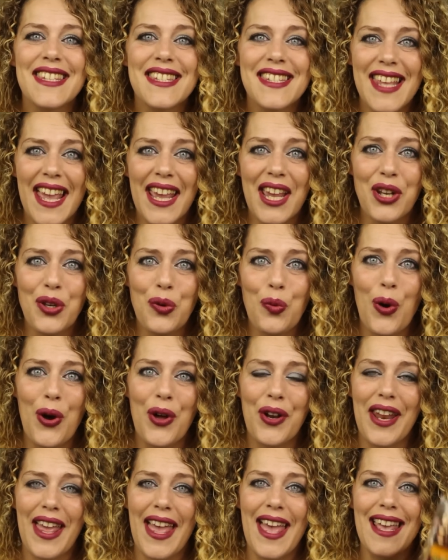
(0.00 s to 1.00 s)
second
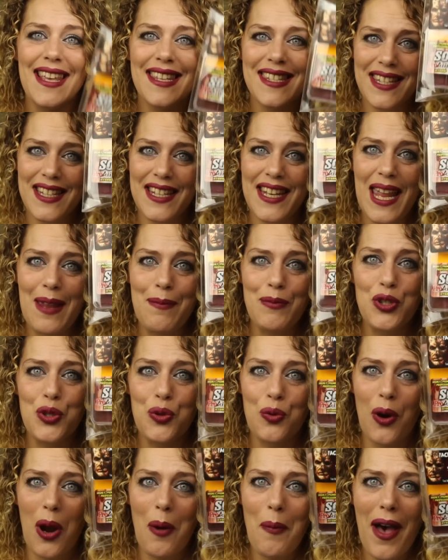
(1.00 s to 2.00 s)
one has the name
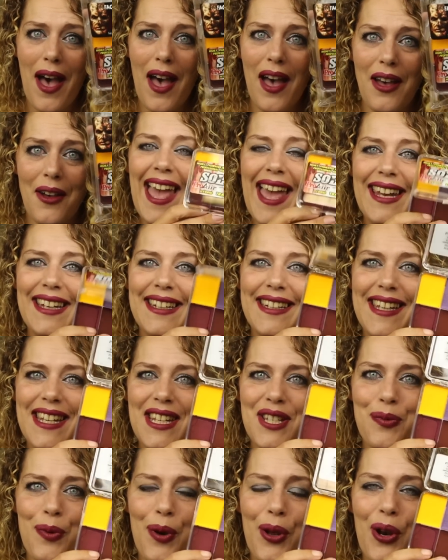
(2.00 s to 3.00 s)
Trauma, and
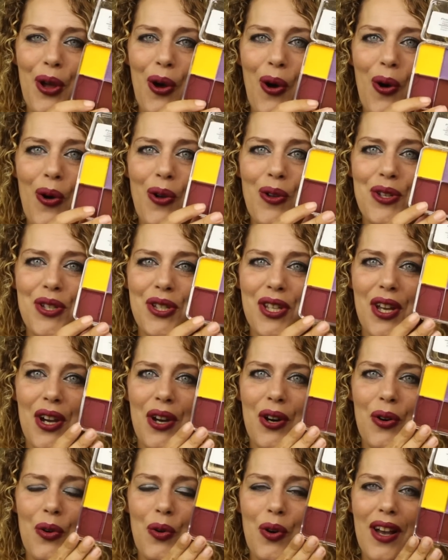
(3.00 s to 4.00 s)
this one
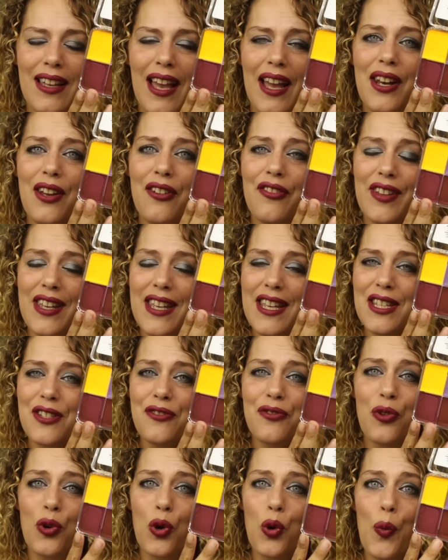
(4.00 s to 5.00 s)
also kind of
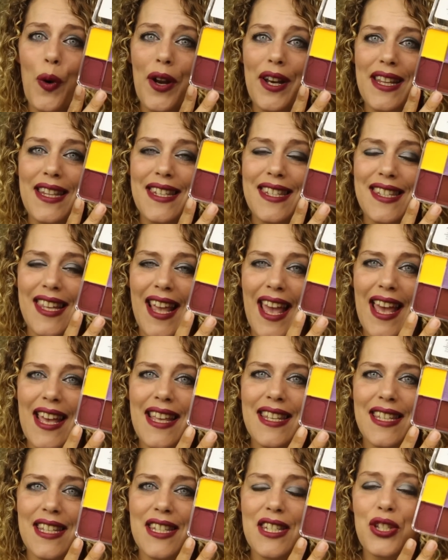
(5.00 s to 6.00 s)
is for what it
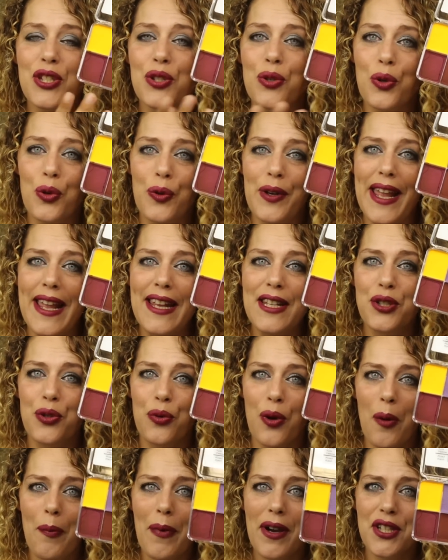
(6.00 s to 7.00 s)
says. It's to create
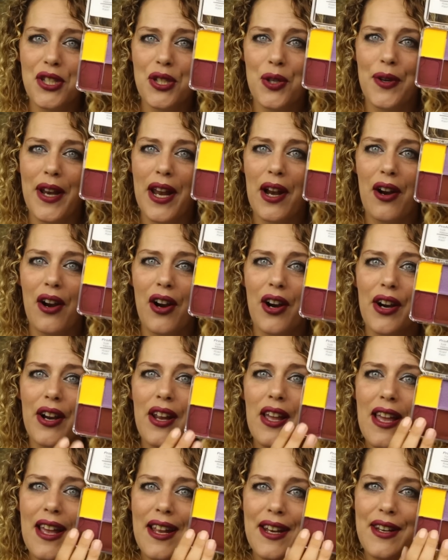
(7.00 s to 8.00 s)
trauma, so there are
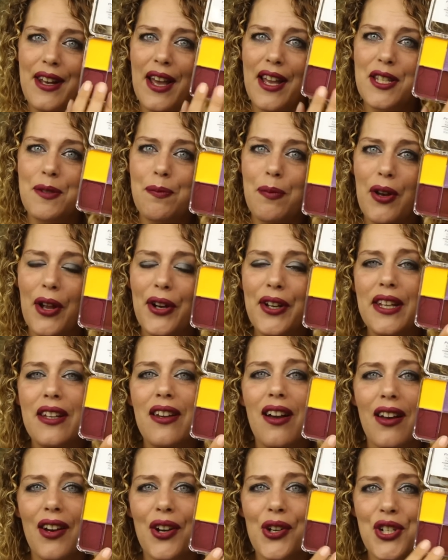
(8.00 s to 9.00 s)
nice bloody
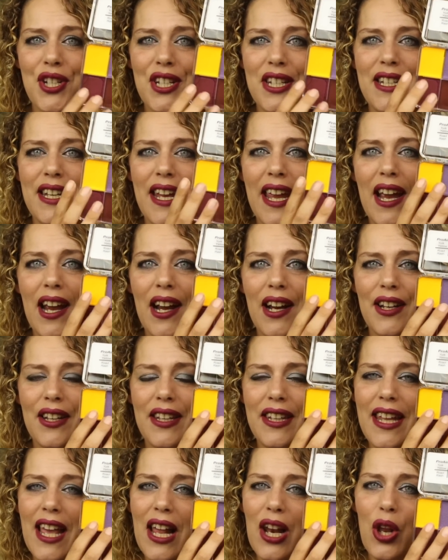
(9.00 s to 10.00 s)
colors in there.
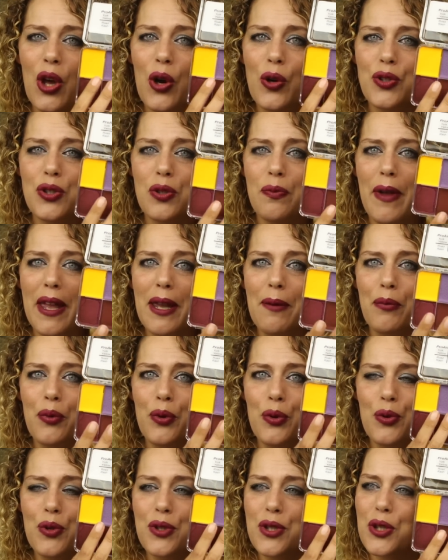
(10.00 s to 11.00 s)
The yellow to make
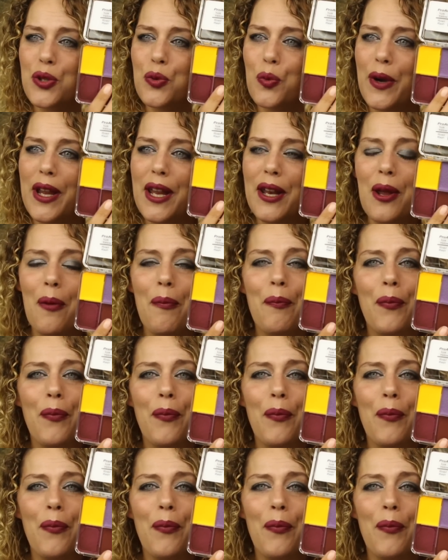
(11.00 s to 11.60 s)
bruises with, a